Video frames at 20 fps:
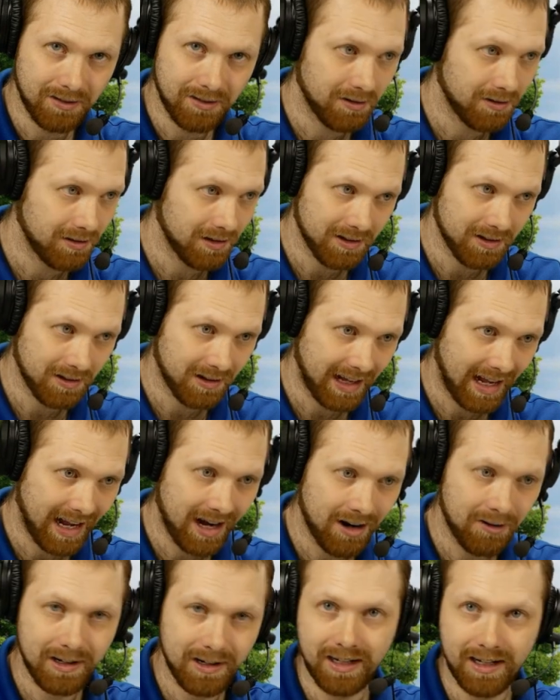a whole other
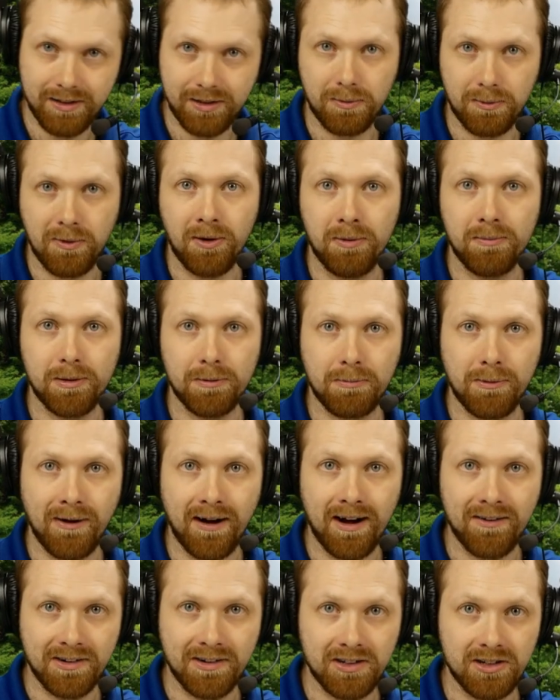county in the Roman
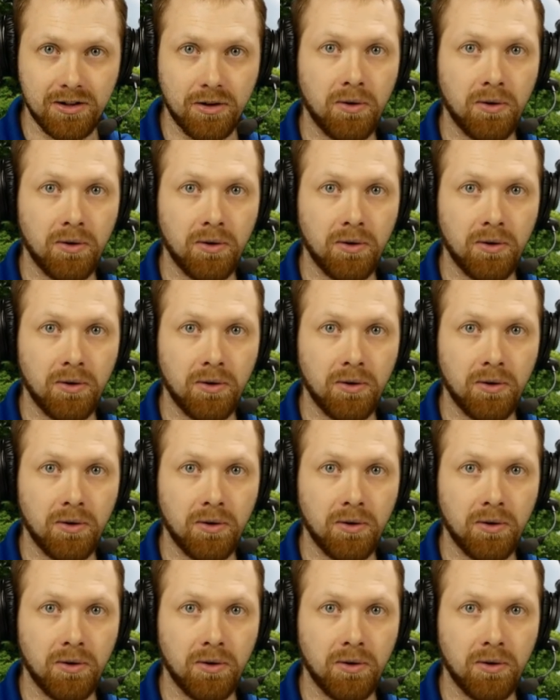province,